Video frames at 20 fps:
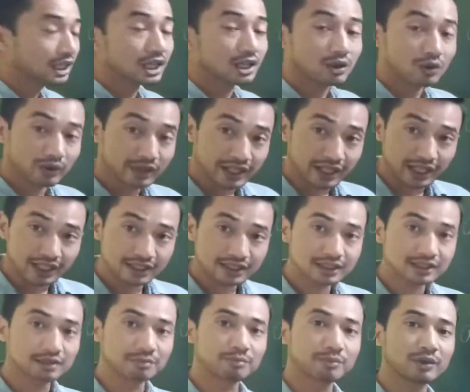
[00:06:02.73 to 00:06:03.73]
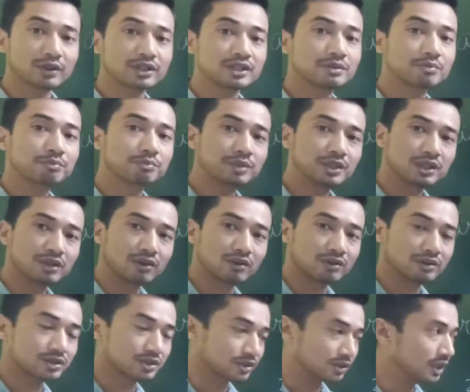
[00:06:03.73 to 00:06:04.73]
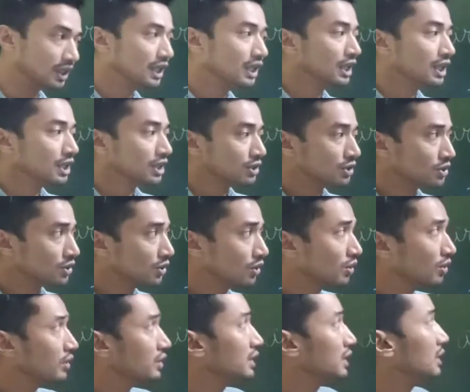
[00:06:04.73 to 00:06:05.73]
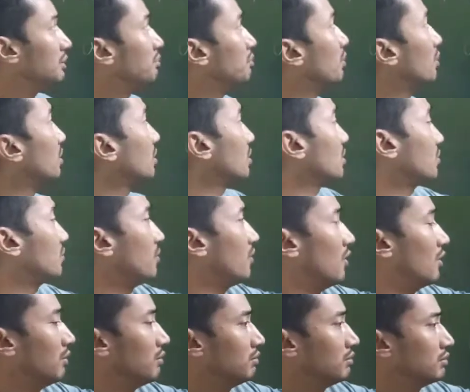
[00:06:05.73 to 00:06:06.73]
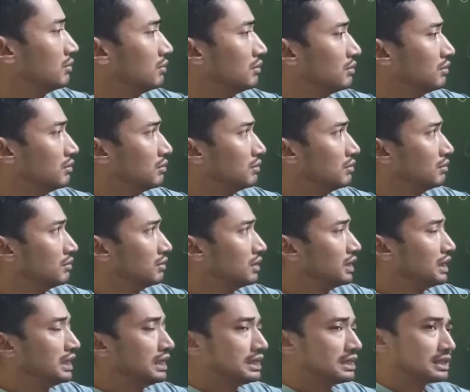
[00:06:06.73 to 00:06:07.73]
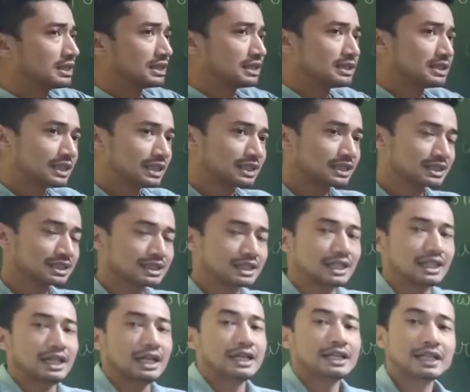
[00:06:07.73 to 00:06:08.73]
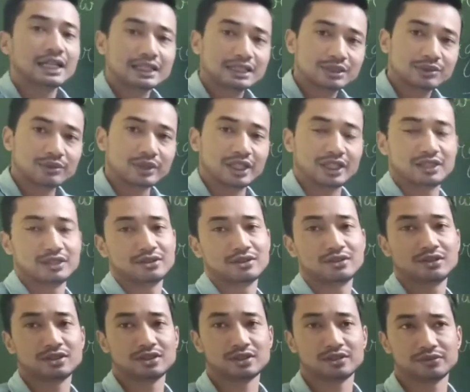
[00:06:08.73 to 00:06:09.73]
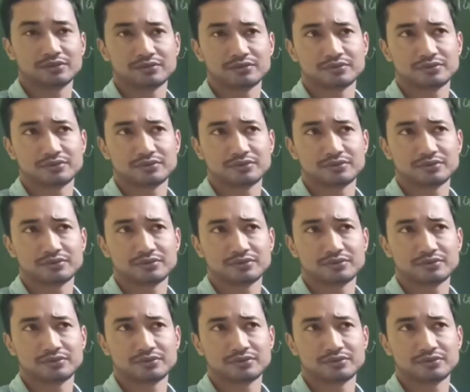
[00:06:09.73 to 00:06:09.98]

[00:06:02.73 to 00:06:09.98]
locate the point P also. So the polar form is just another way of,